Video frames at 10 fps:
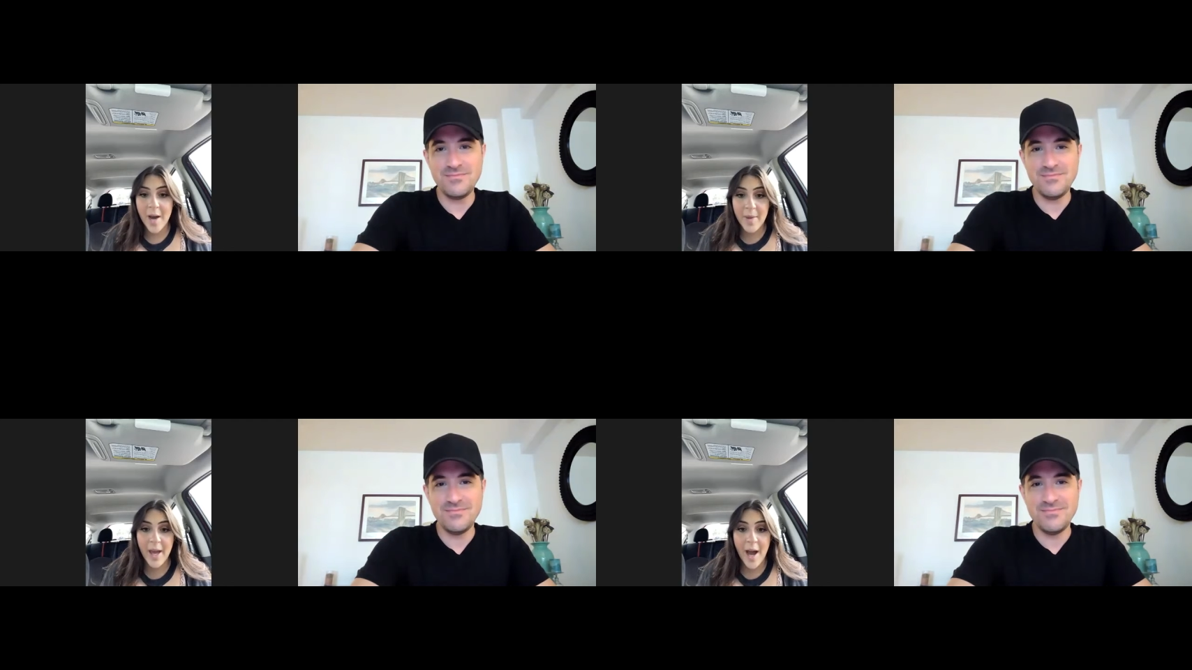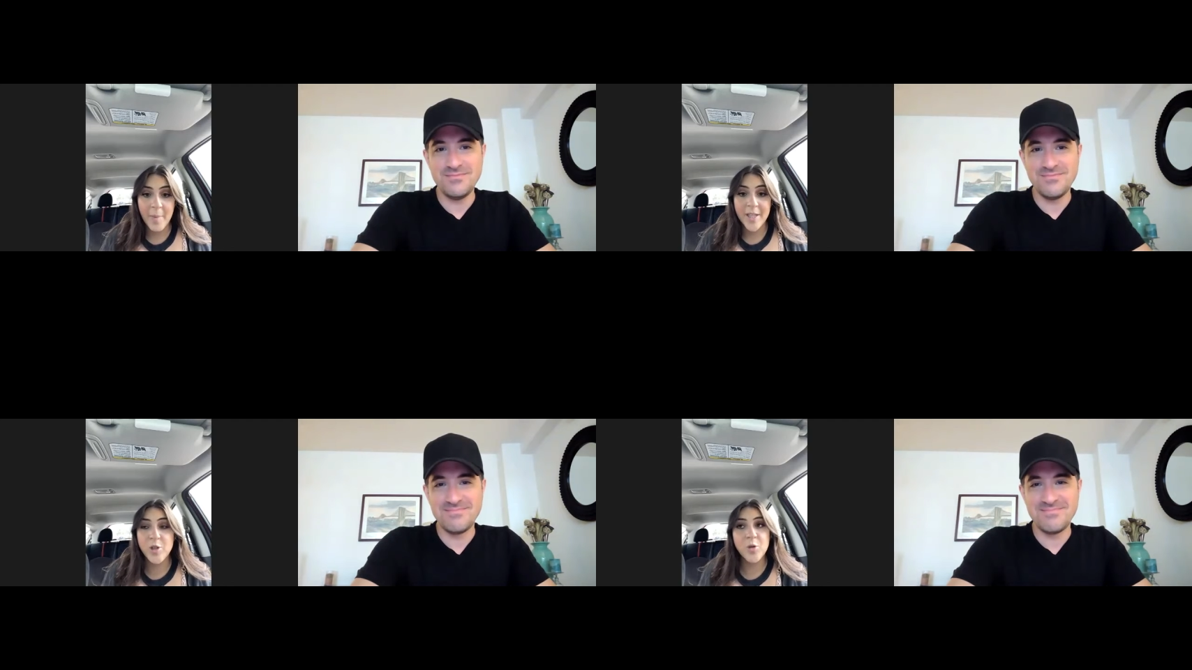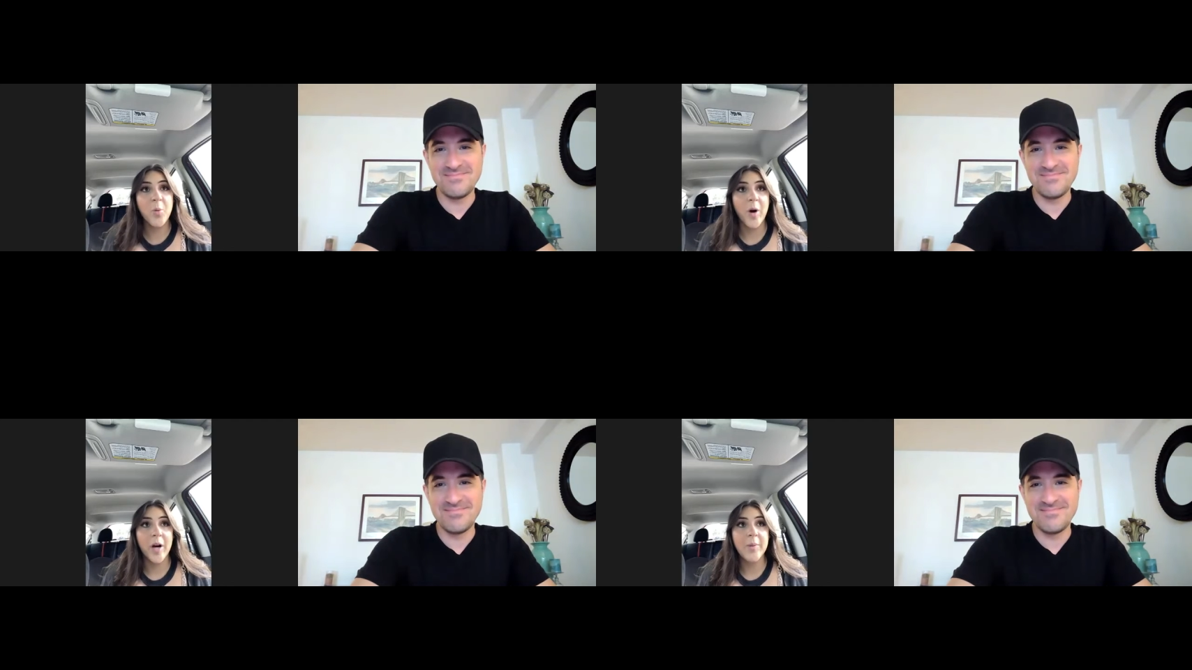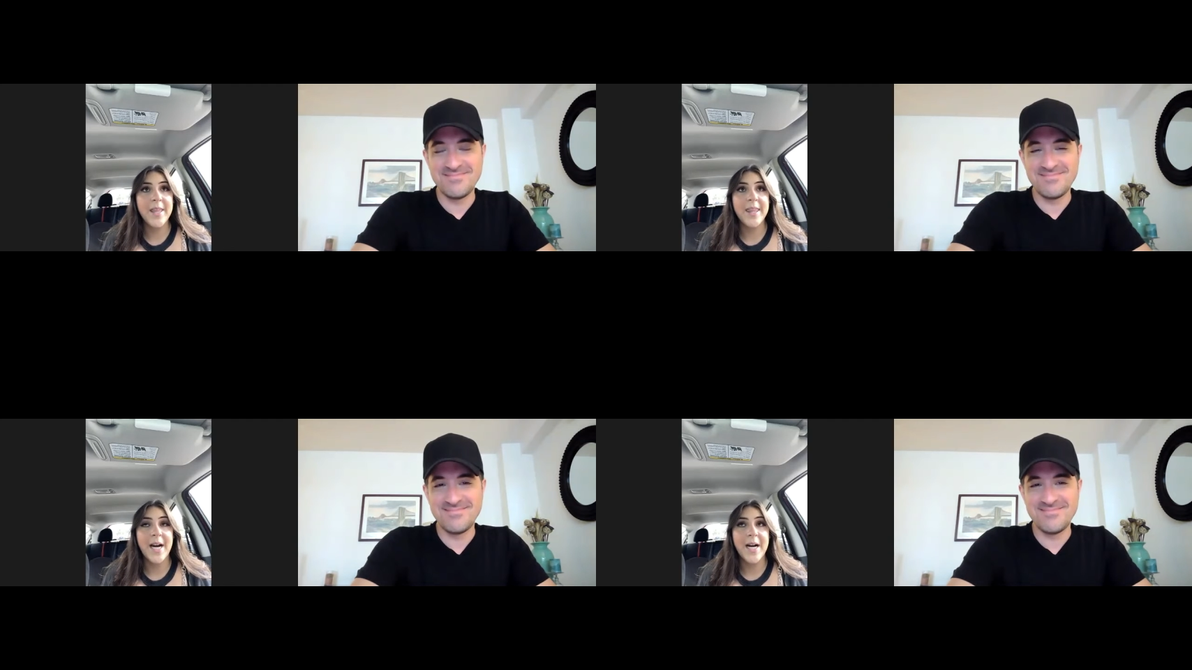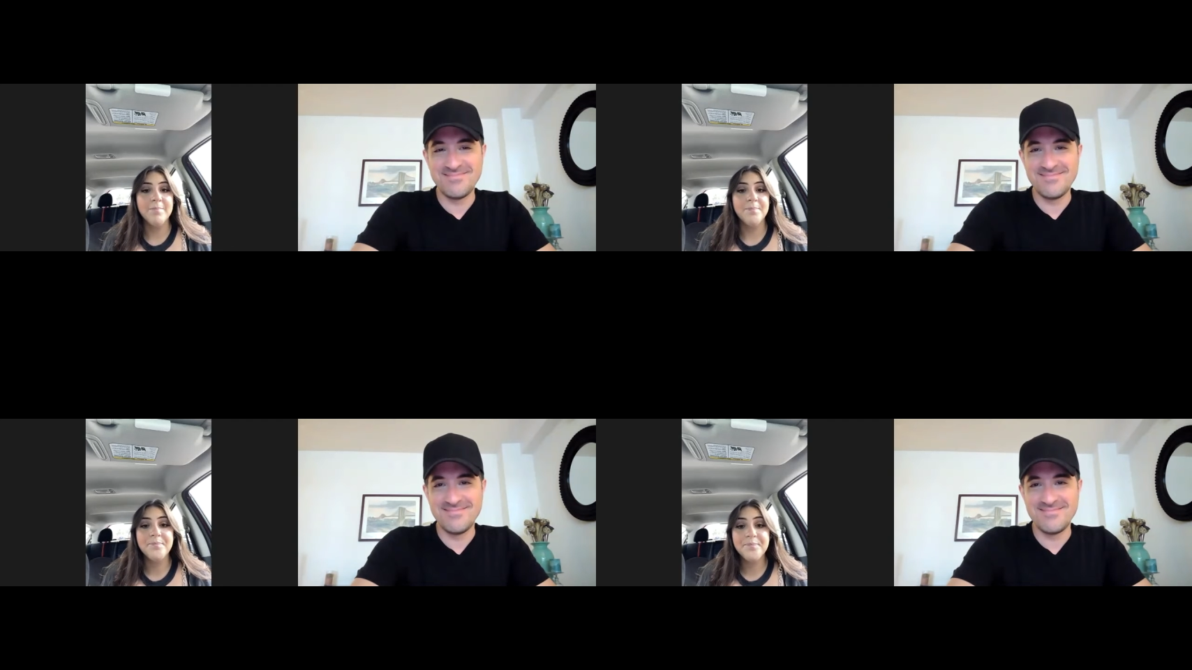Speaker 1: coming up. I do work with
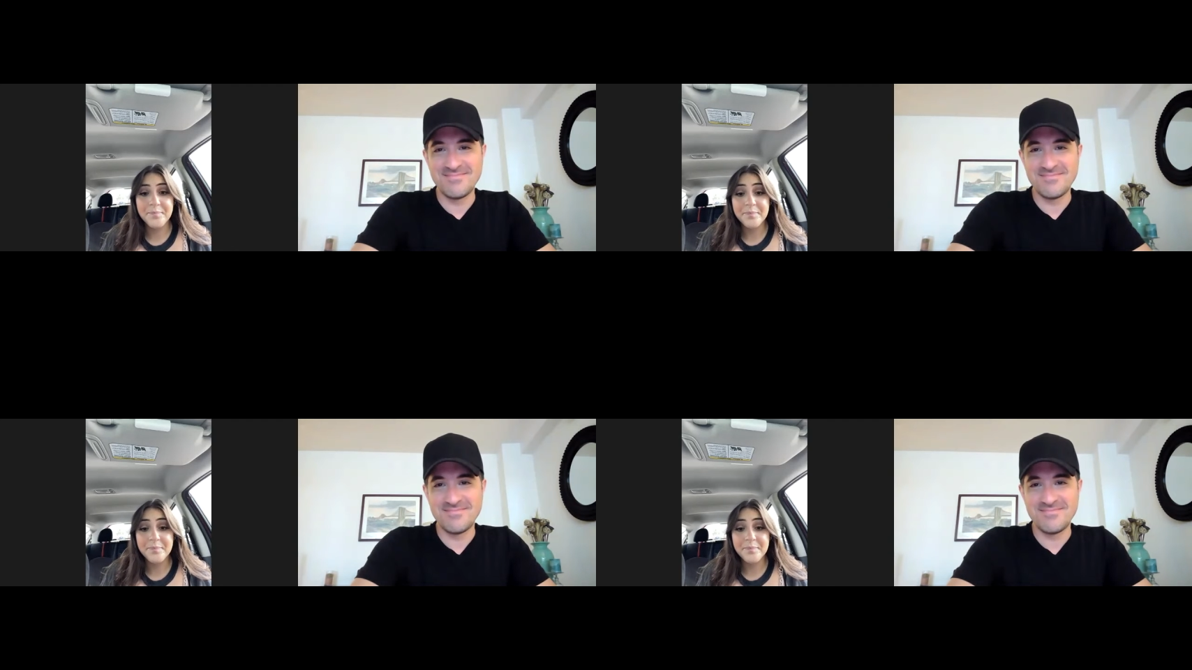um,